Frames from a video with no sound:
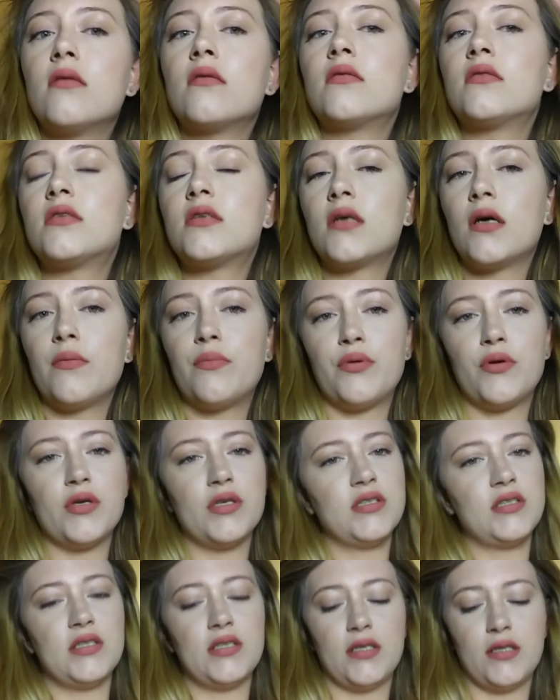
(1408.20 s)
Looks
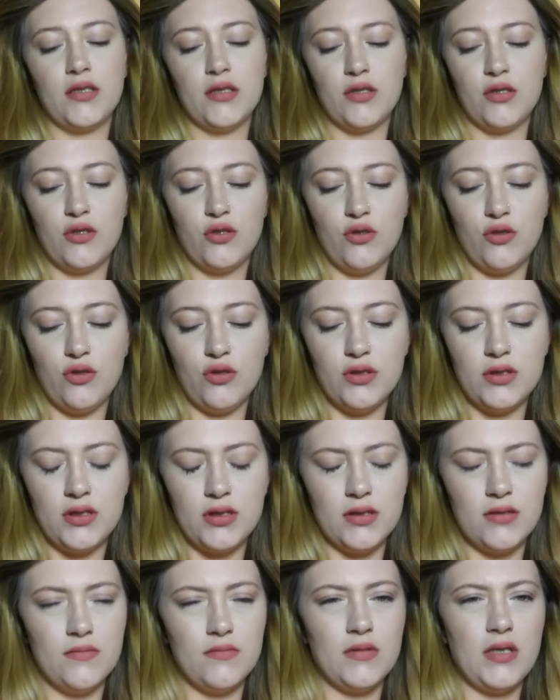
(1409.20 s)
pretty good,
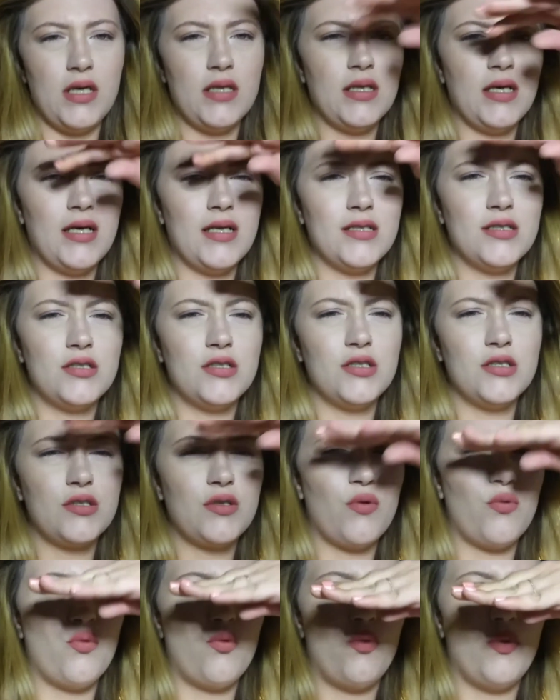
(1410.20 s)
and that is
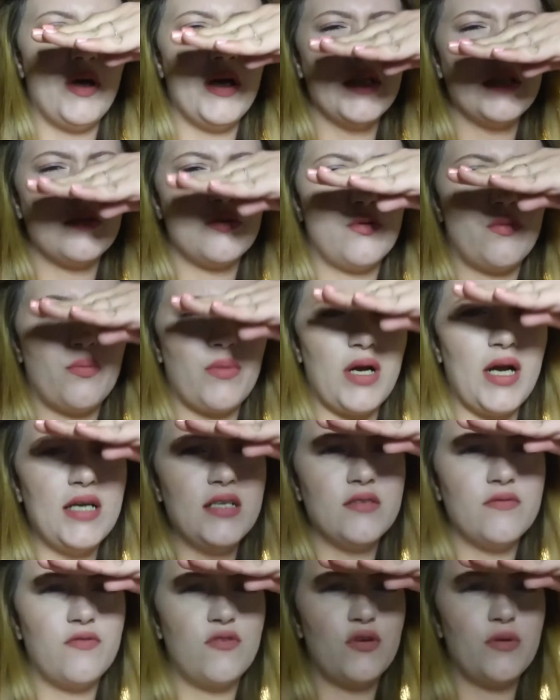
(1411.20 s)
just way too
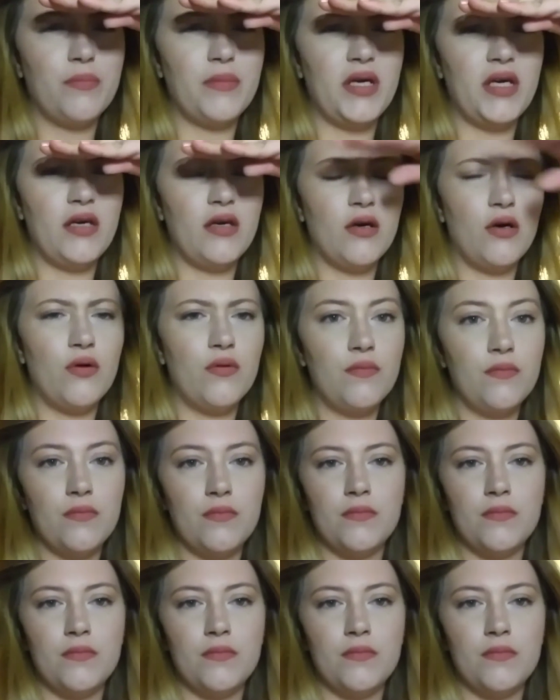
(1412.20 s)
bright for me, y'all.